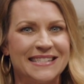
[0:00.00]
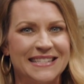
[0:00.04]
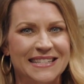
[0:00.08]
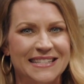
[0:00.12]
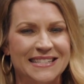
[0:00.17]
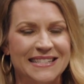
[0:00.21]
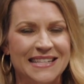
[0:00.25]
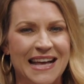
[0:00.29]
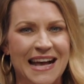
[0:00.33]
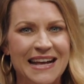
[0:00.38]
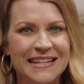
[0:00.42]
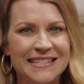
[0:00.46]

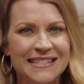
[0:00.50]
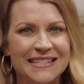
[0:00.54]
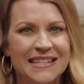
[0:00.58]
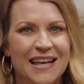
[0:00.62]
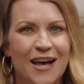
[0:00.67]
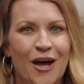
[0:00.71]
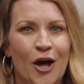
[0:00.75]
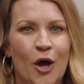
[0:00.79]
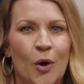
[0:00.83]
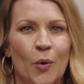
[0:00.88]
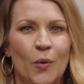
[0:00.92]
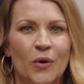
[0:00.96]
success
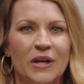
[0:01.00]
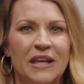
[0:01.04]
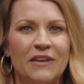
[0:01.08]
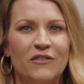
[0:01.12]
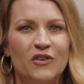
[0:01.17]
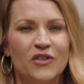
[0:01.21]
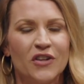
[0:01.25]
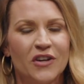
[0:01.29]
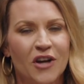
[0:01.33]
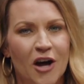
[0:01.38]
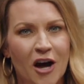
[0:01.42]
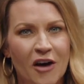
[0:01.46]
will give
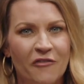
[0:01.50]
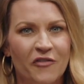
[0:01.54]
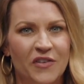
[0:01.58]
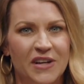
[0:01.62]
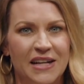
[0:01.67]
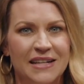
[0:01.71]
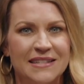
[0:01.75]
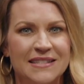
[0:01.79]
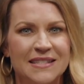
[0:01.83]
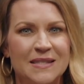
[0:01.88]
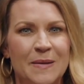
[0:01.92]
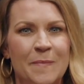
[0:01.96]
you the
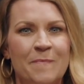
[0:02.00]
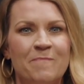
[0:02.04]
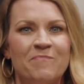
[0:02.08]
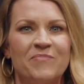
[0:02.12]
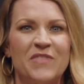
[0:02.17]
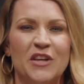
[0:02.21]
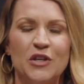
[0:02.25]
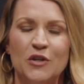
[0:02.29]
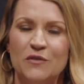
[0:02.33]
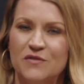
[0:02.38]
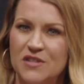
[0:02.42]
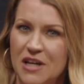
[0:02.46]
confidence
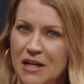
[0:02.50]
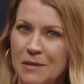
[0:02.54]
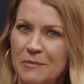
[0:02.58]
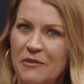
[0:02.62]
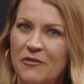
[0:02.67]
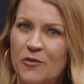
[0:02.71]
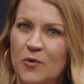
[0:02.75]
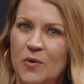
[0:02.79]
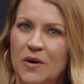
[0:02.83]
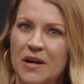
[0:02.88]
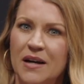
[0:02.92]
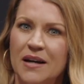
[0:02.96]
that you've done it
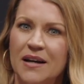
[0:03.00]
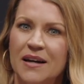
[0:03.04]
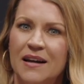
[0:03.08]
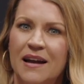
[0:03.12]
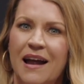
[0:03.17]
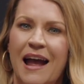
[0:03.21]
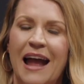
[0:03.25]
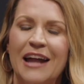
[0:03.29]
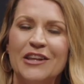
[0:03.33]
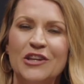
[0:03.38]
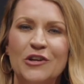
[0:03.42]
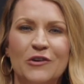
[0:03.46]
before
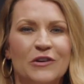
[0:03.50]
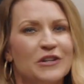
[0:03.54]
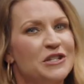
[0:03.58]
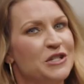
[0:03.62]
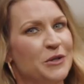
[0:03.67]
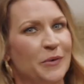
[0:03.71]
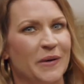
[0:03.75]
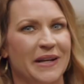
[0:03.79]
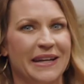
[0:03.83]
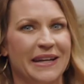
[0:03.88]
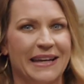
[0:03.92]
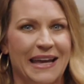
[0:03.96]
and you can
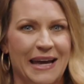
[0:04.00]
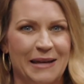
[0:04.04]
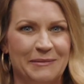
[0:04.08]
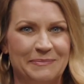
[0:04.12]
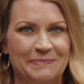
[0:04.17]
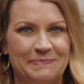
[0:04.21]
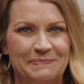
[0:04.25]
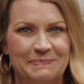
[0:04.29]
do it again.